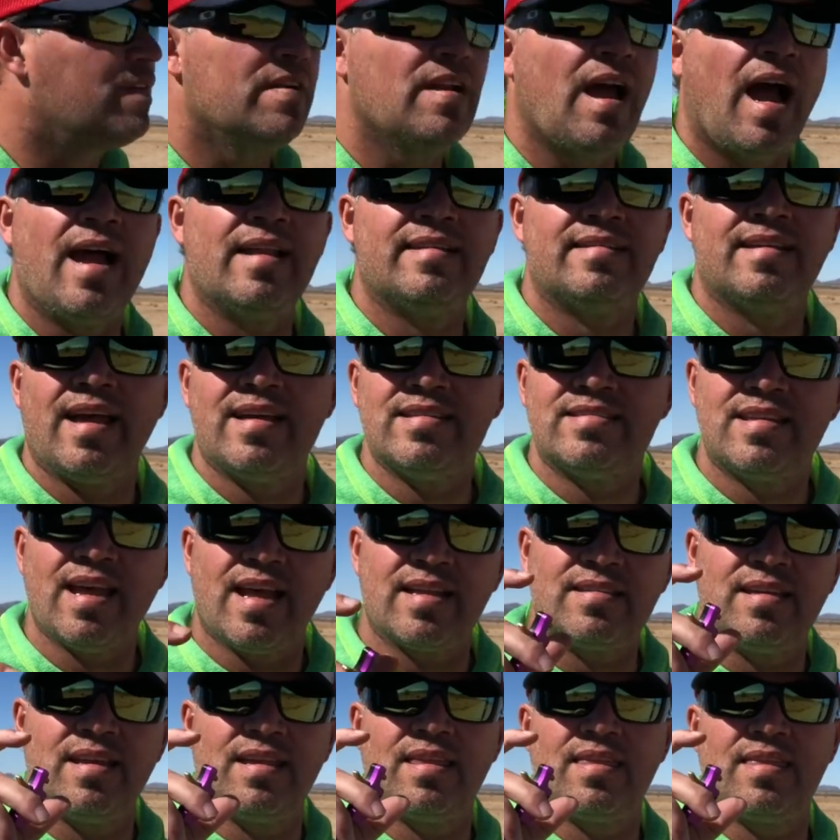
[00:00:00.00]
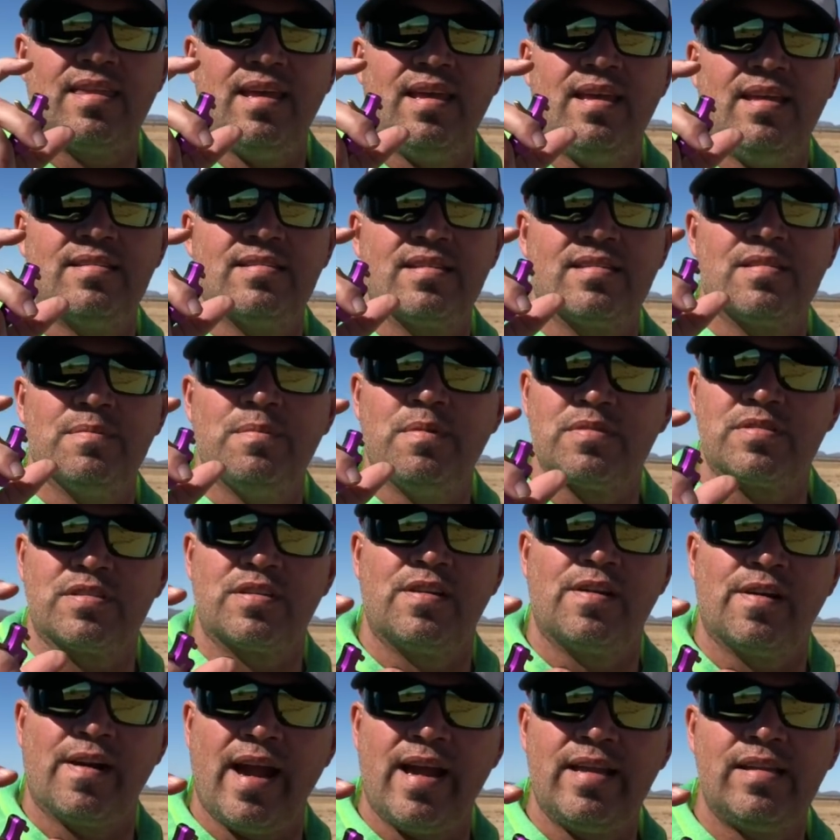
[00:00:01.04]
you're not dissecting things at the most
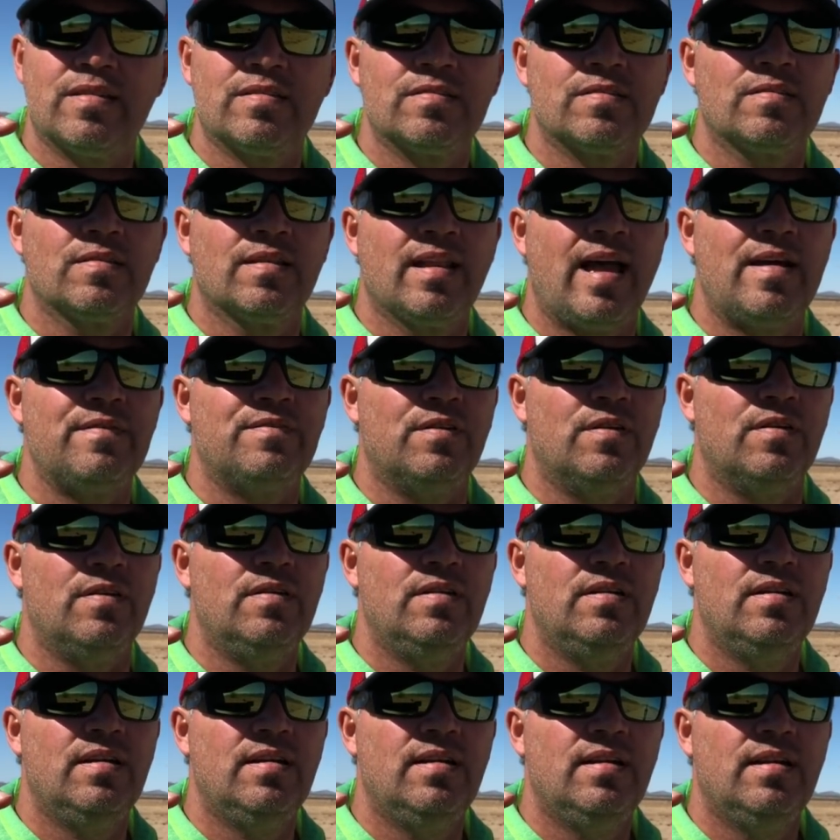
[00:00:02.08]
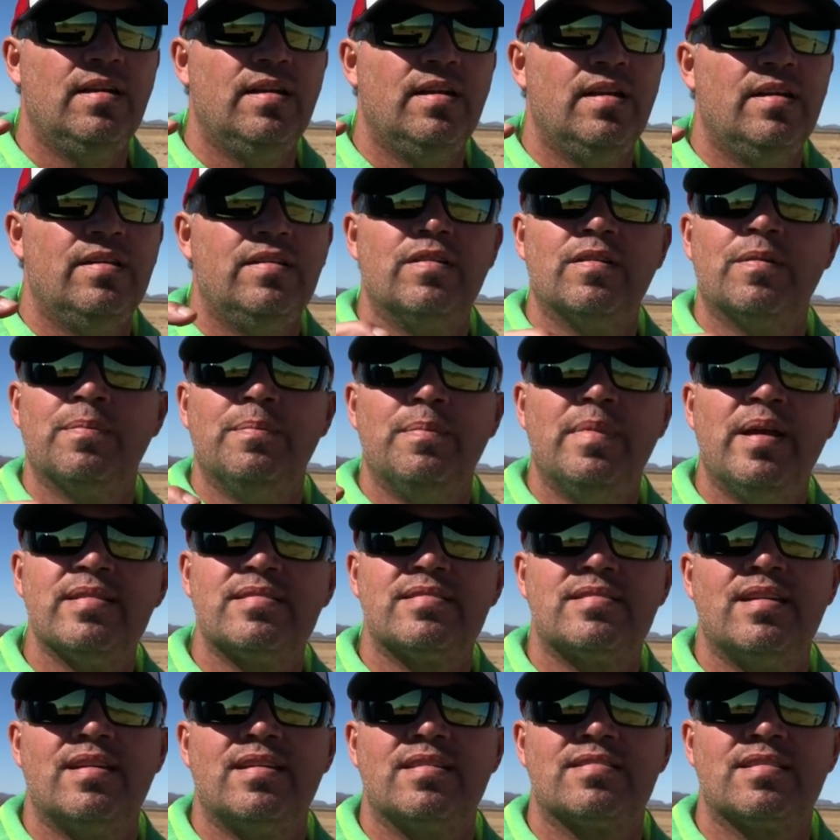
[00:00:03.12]
granular level, you're
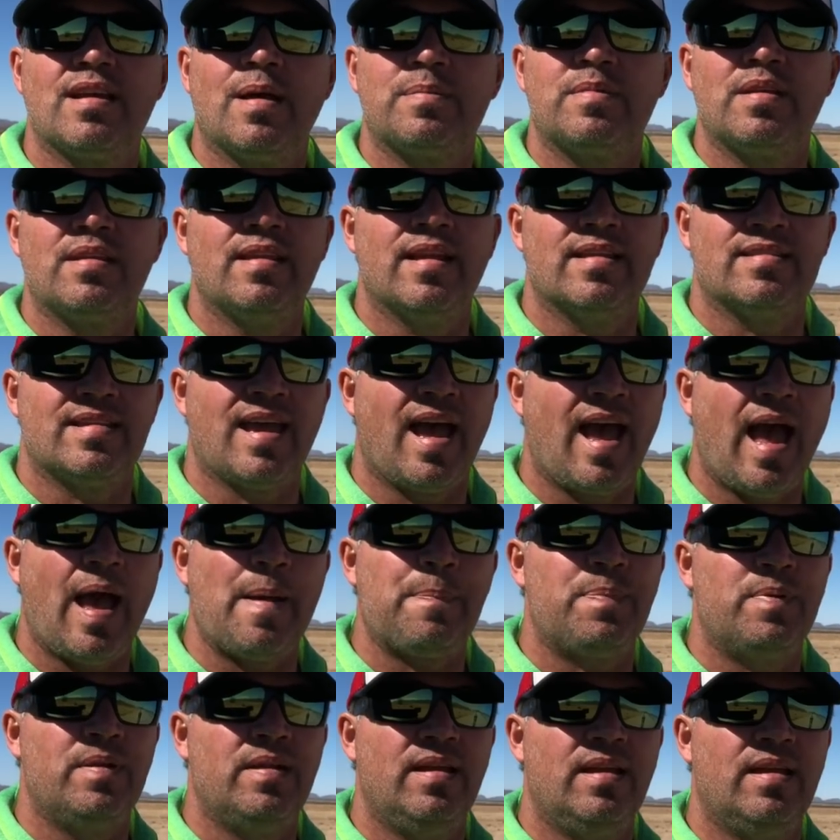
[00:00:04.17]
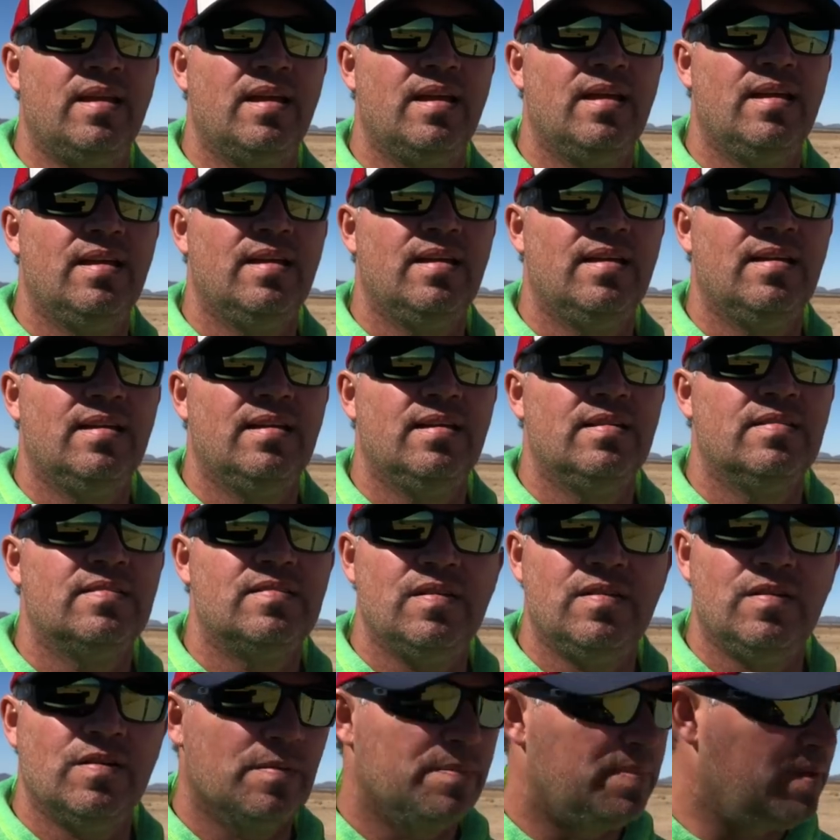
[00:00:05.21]
missing something that's happening
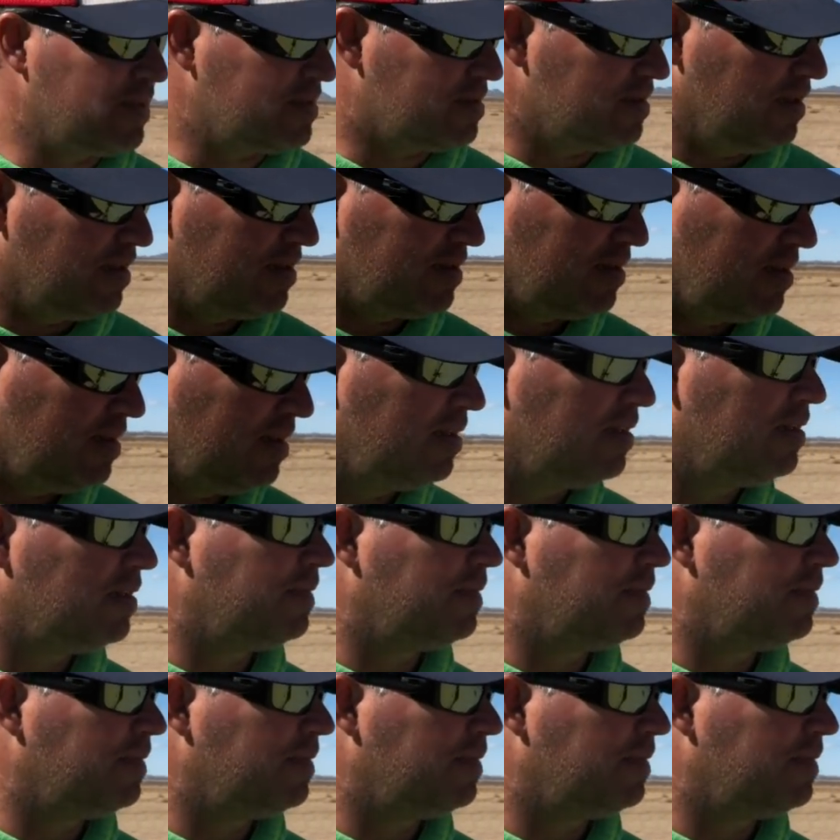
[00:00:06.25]
to your business.